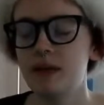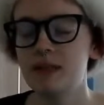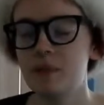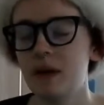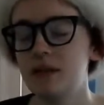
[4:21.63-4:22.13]

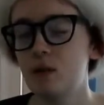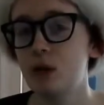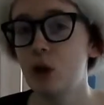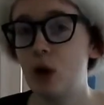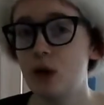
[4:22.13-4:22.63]
It's something I don't
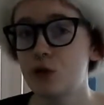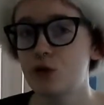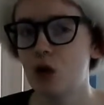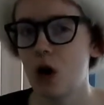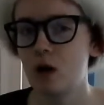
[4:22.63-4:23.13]
acknowledge or
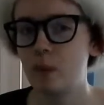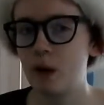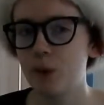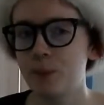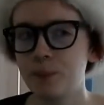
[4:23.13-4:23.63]
talk
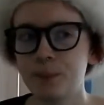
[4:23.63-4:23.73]
about.